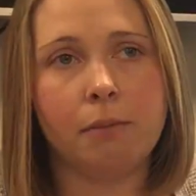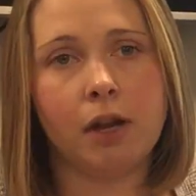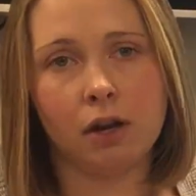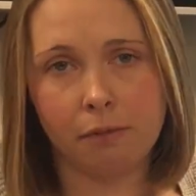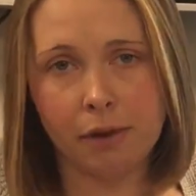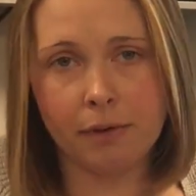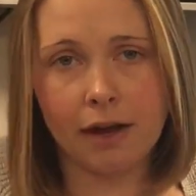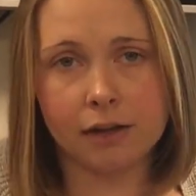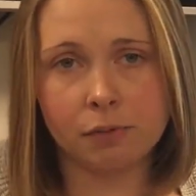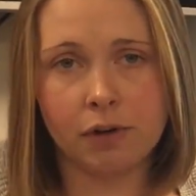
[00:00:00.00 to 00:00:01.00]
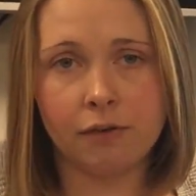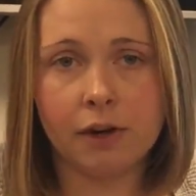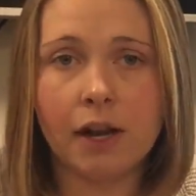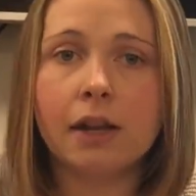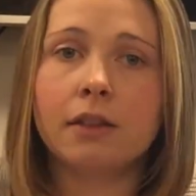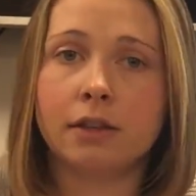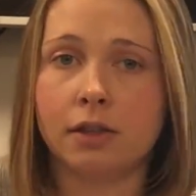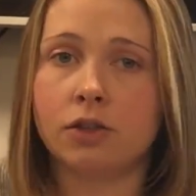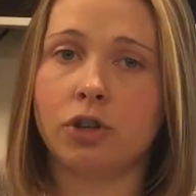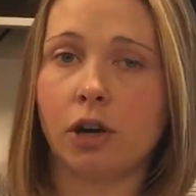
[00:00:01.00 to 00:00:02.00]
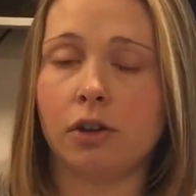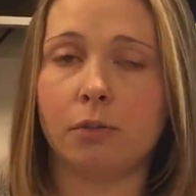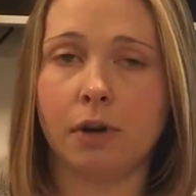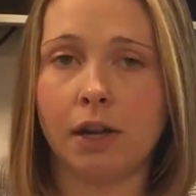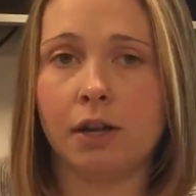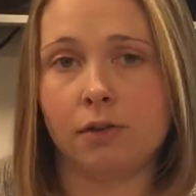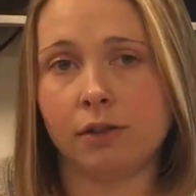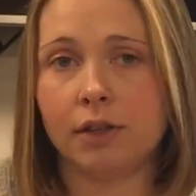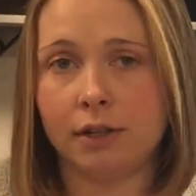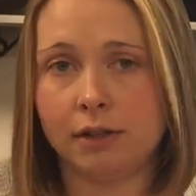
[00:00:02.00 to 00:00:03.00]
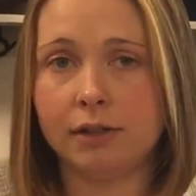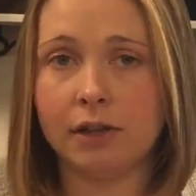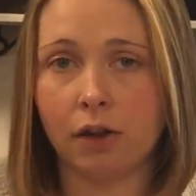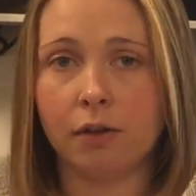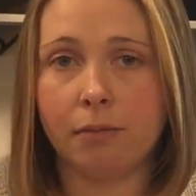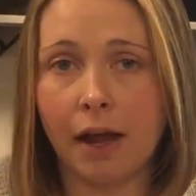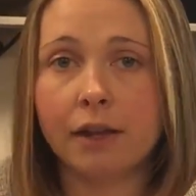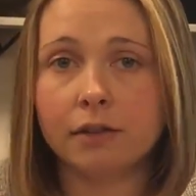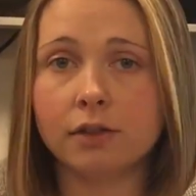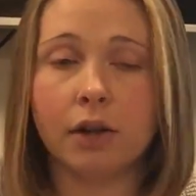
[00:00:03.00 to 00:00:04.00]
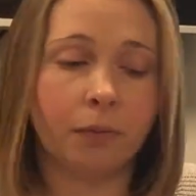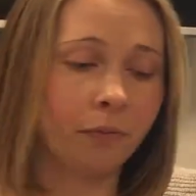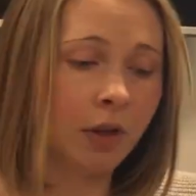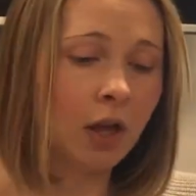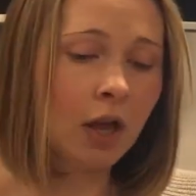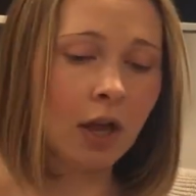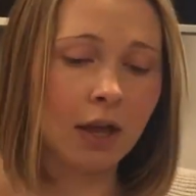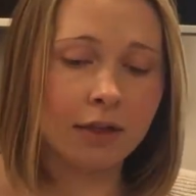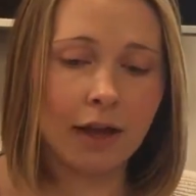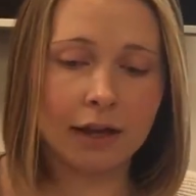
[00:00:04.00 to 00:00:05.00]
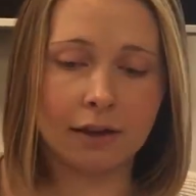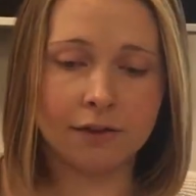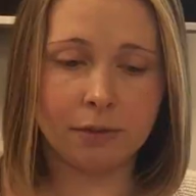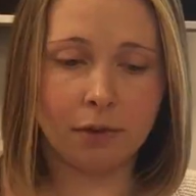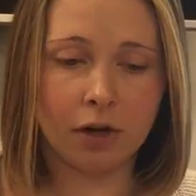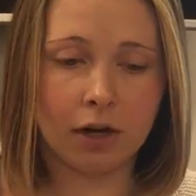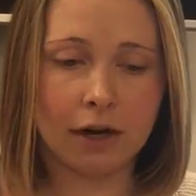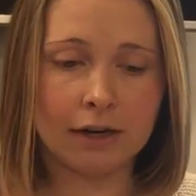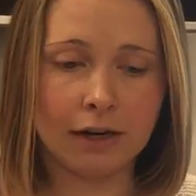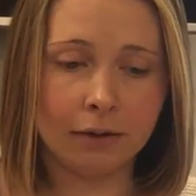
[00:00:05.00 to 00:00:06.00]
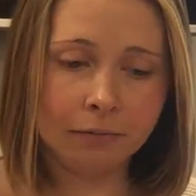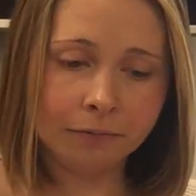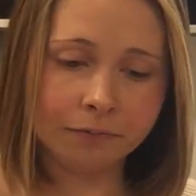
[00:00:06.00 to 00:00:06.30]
I be on a baby aspirin every day, this is generally what I use to tell them that. So that gives them a good idea.